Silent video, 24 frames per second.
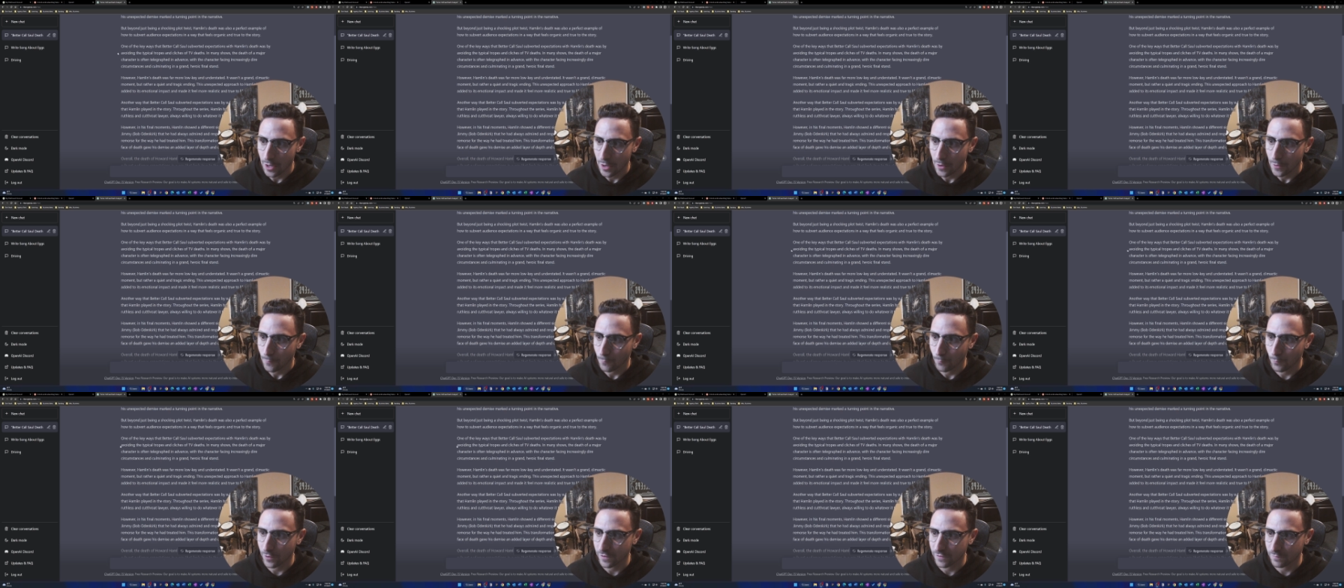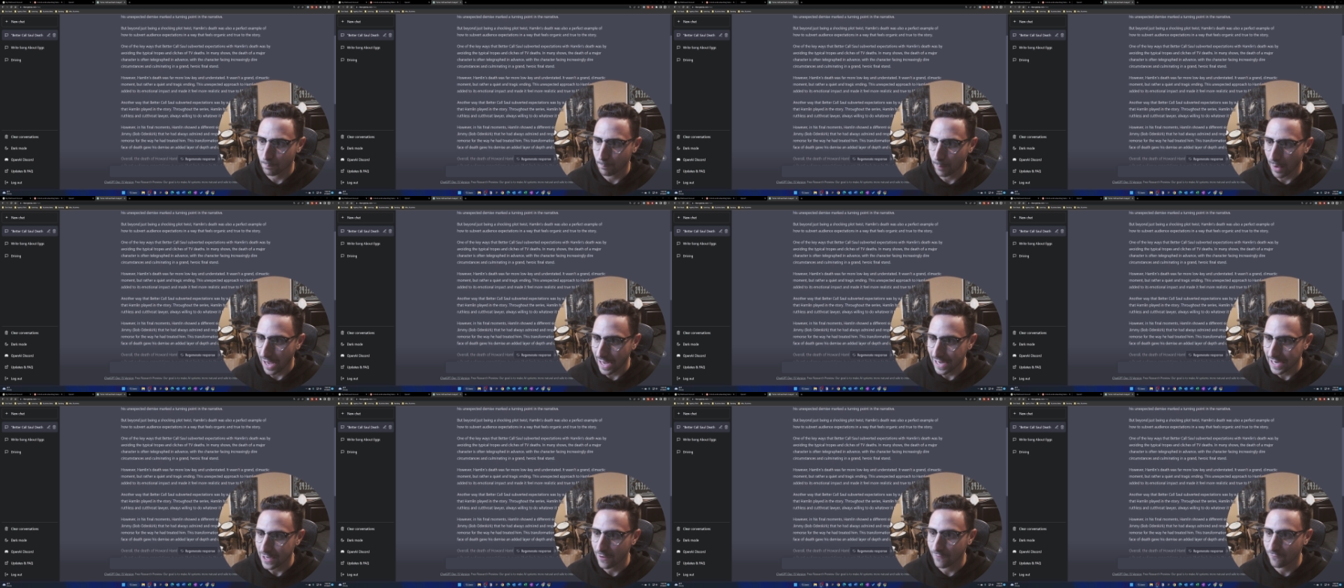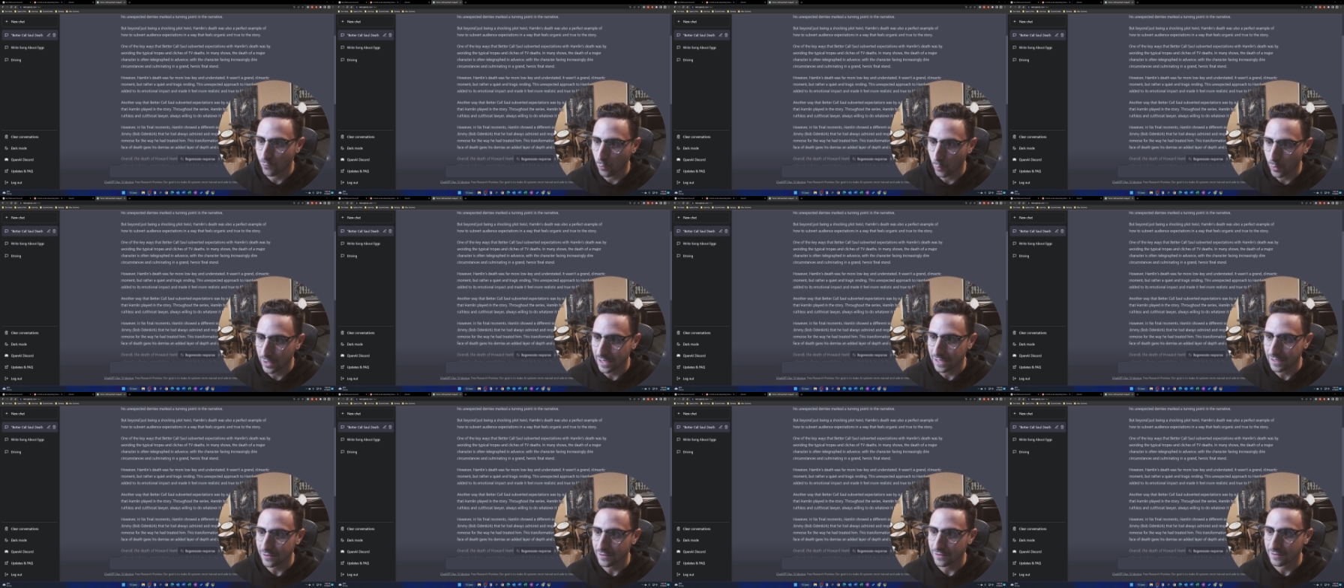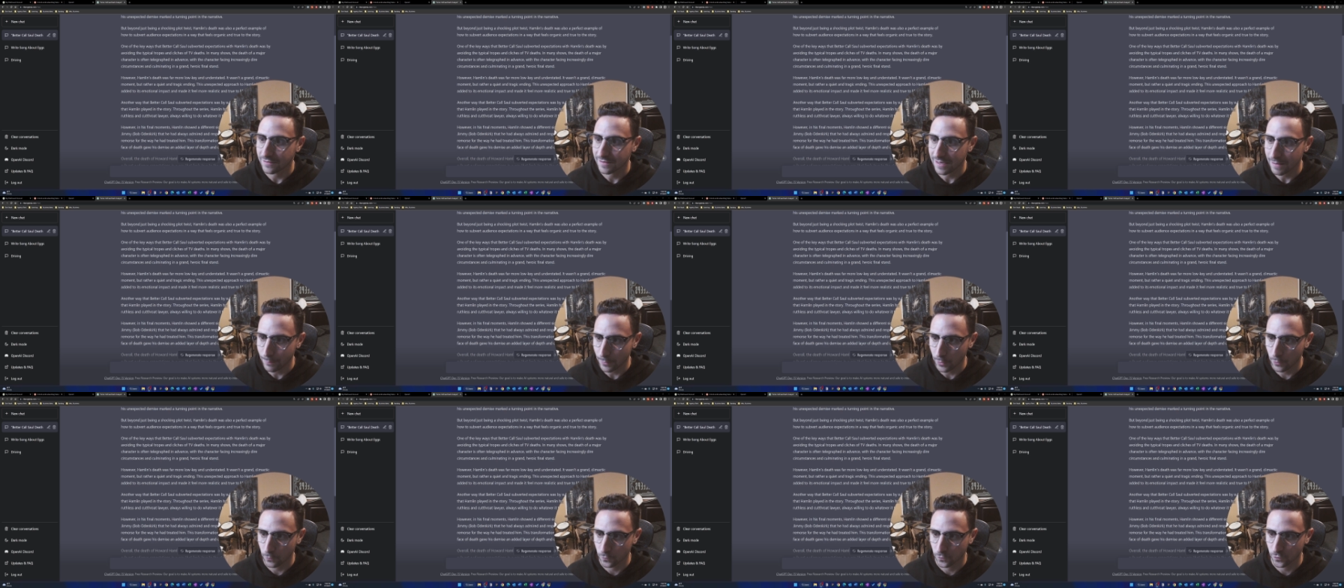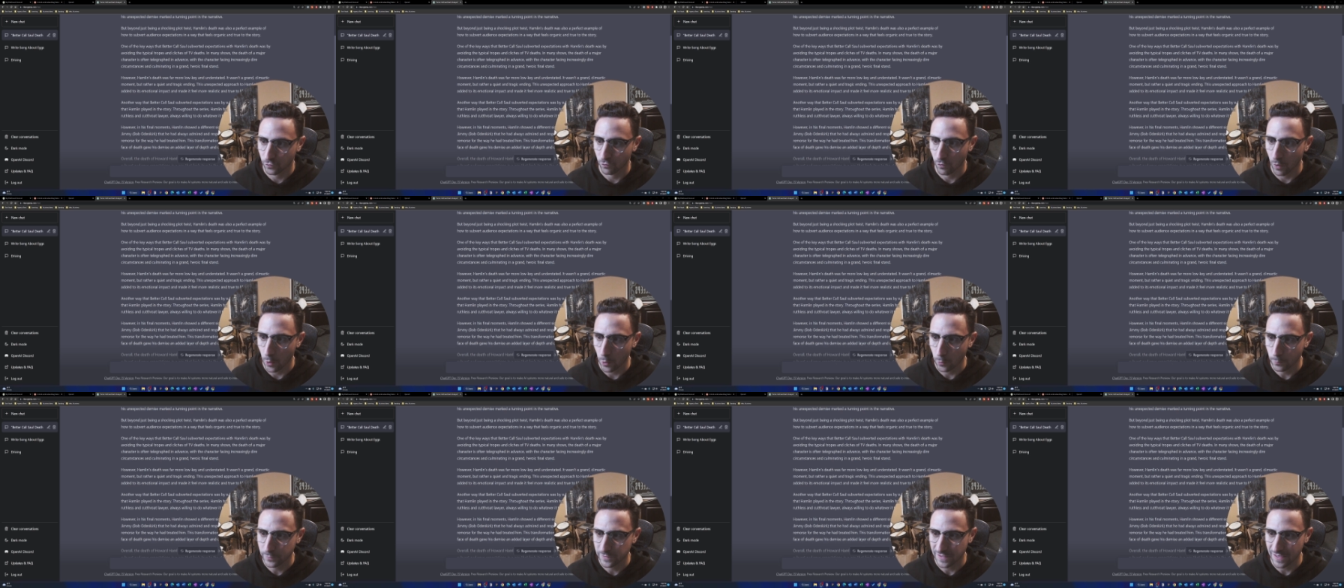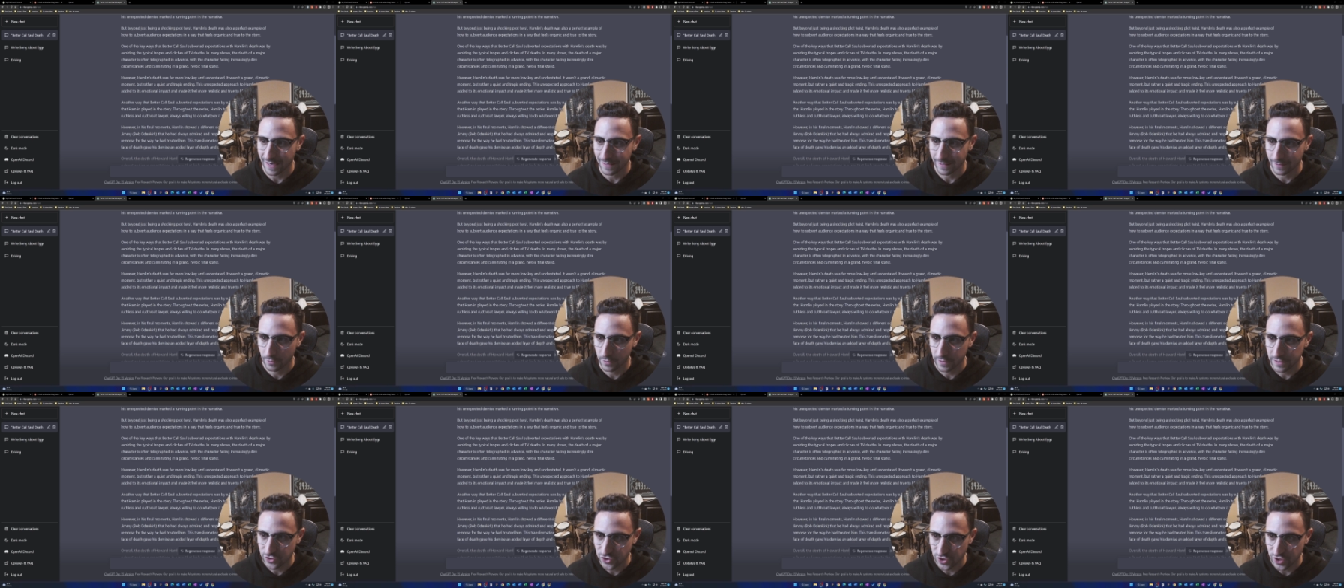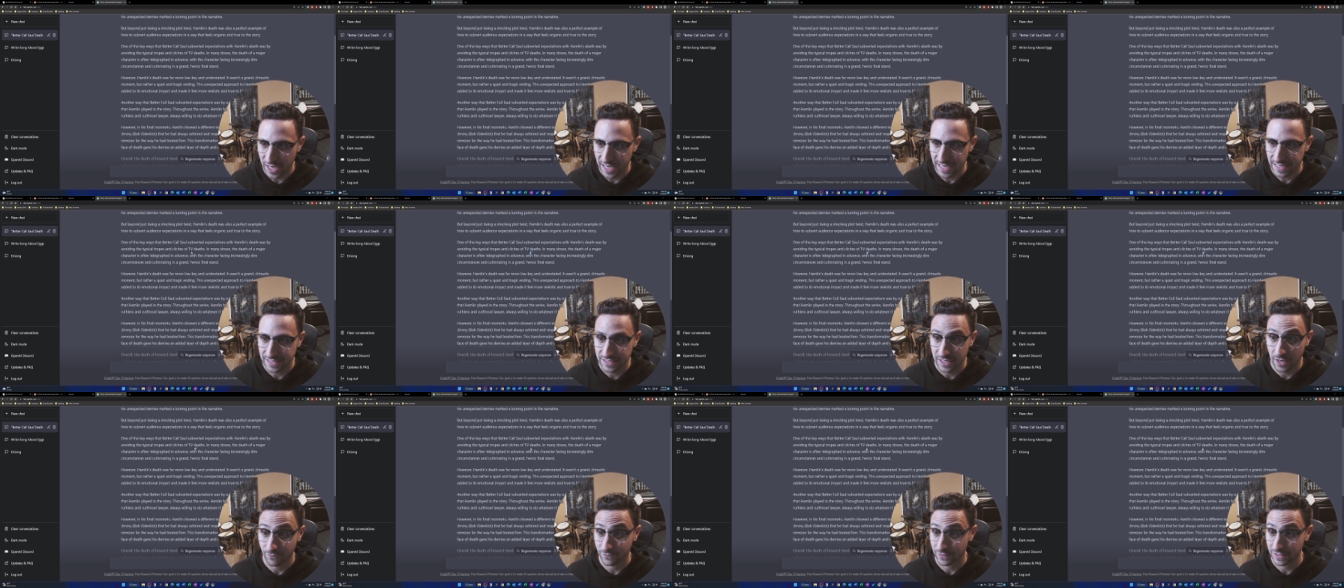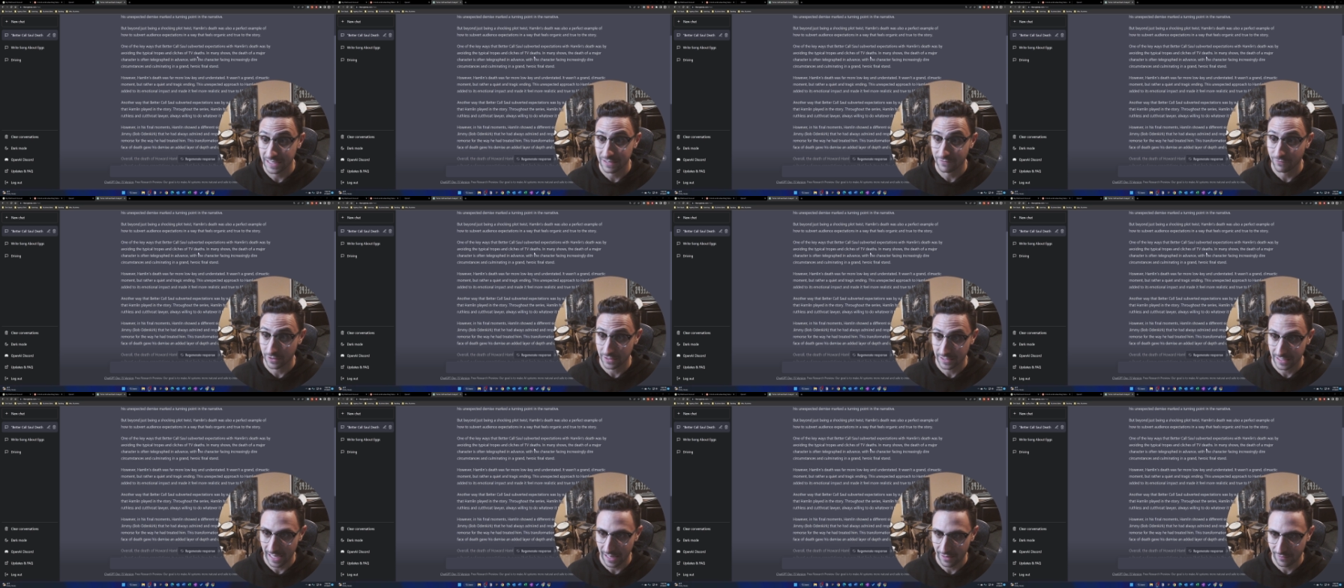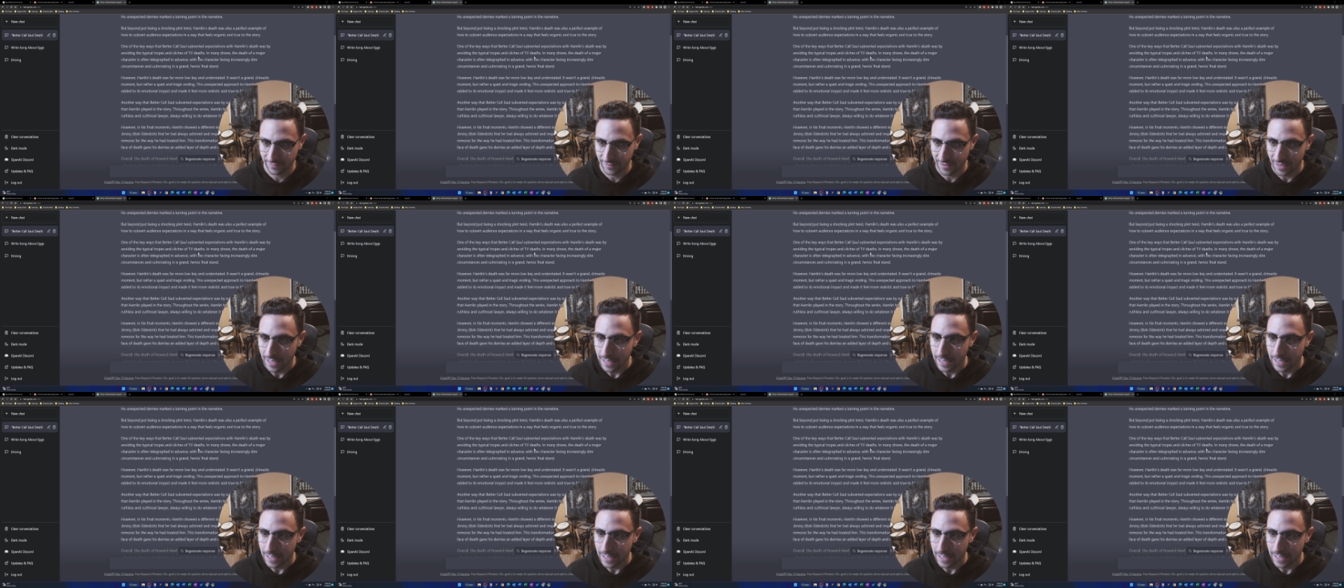was by avoiding typical tropes and cliches of TV deaths.